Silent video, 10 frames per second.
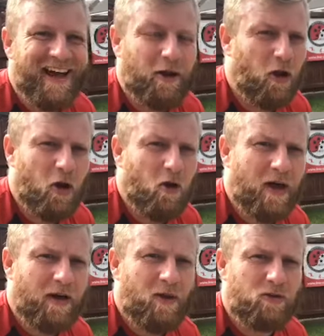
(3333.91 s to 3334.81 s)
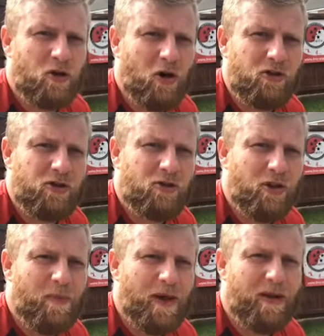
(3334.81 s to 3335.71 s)
I don't know who those coaches
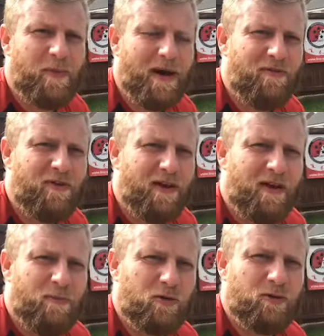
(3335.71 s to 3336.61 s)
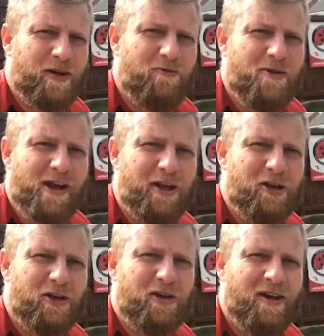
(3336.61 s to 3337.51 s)
could have been, Bev. Must have been really
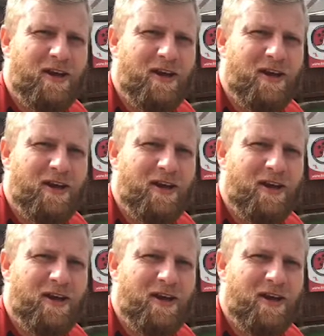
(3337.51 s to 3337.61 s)
good.